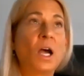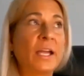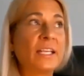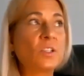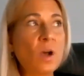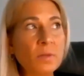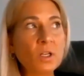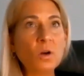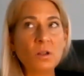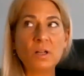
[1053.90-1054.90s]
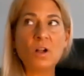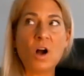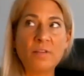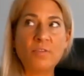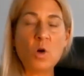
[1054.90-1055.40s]
Okay, so I'm going to go a little
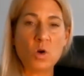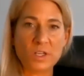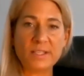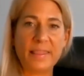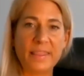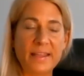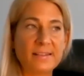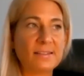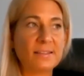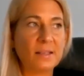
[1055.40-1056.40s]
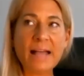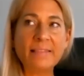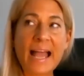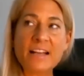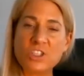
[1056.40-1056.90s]
off course on this.
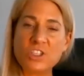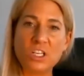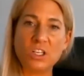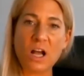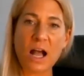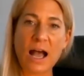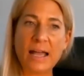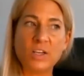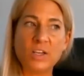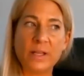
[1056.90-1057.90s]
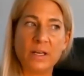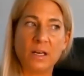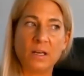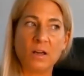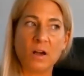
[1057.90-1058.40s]
Last year, I created
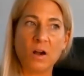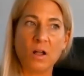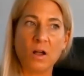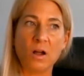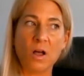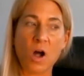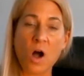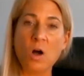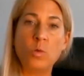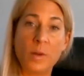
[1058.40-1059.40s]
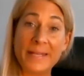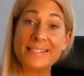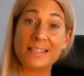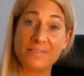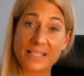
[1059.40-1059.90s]
an all
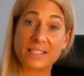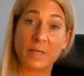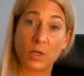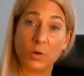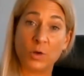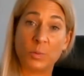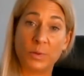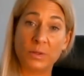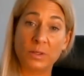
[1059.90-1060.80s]
women's investment group.